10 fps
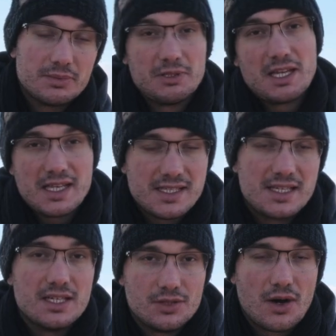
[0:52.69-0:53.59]
but I can
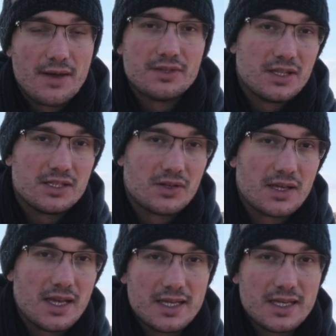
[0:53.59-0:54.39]
still drive, so that's okay.